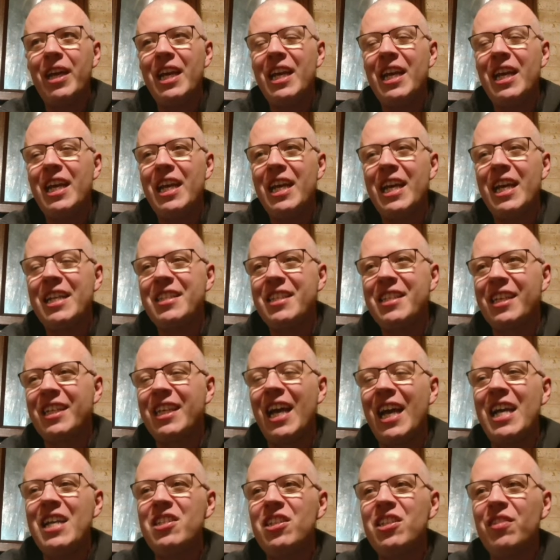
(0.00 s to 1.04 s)
it's a
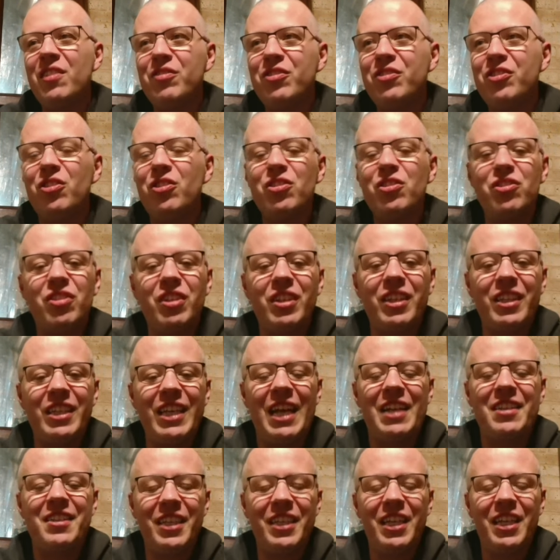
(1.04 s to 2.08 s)
case of just
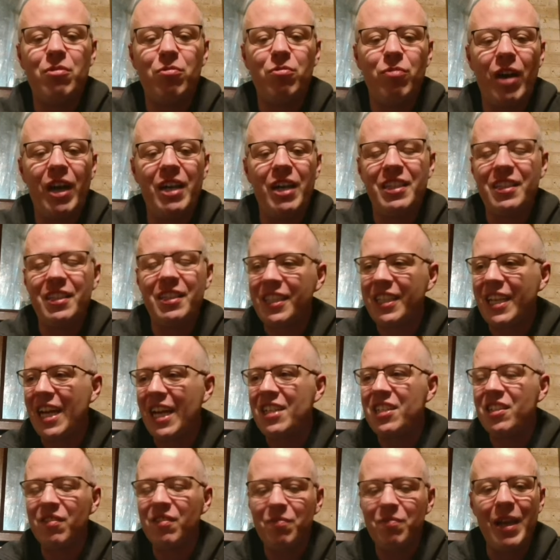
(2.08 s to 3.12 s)
getting it right. It's a
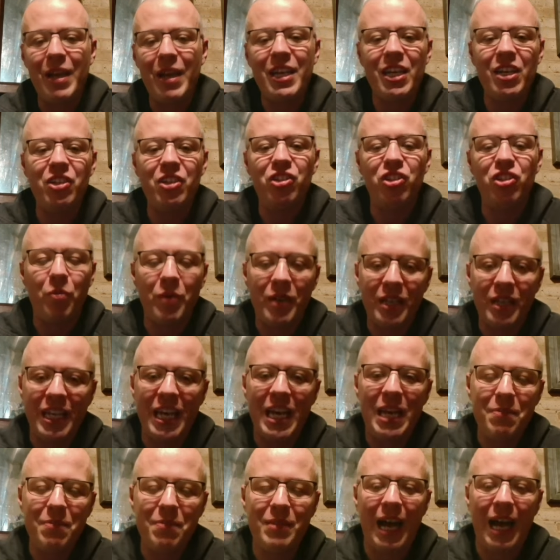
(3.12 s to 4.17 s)
case of making sure we
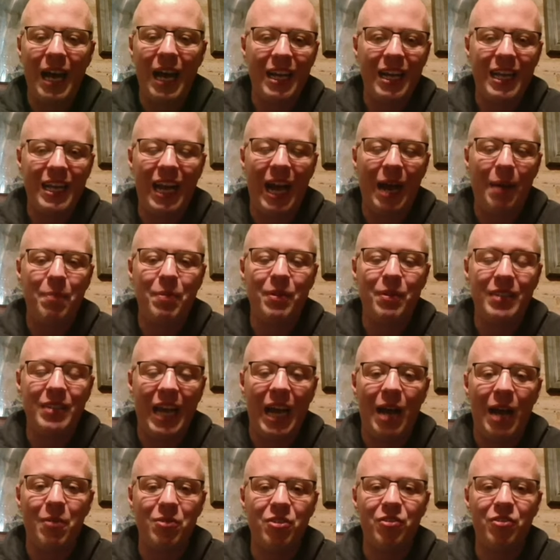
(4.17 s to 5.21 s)
keep that gap
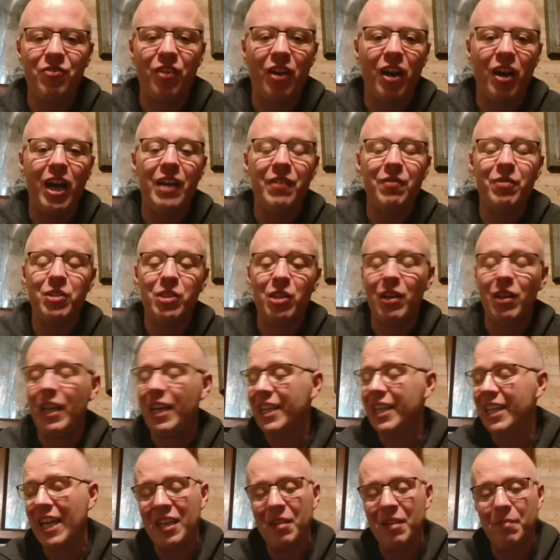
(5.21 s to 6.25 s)
down to five. We don't let
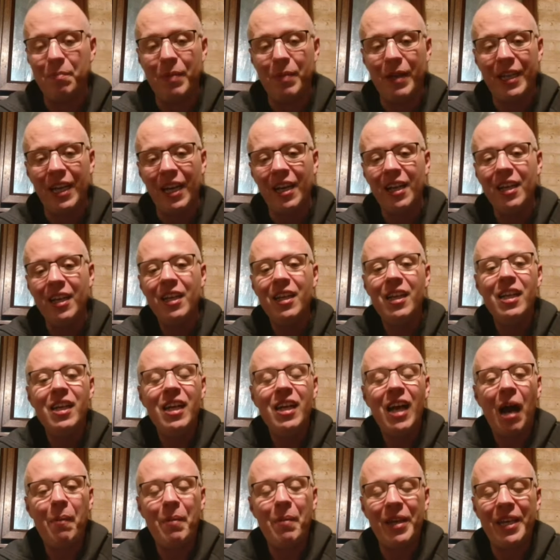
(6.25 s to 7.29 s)
it get any bigger.
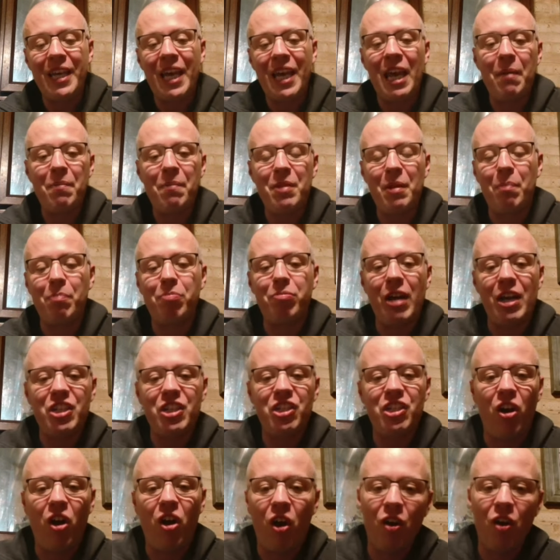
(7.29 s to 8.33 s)
and we keep the
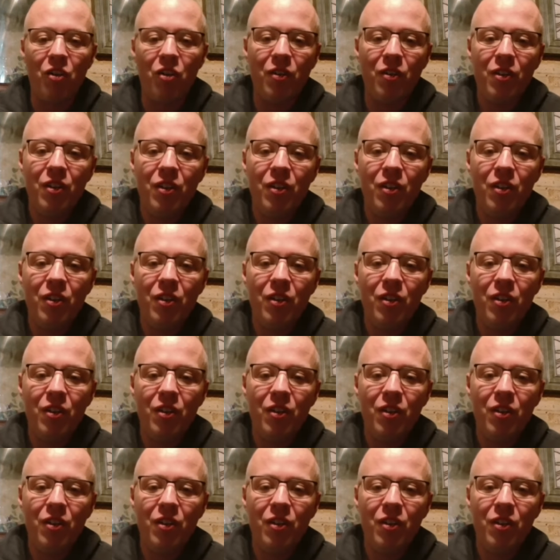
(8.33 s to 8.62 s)
pressure on.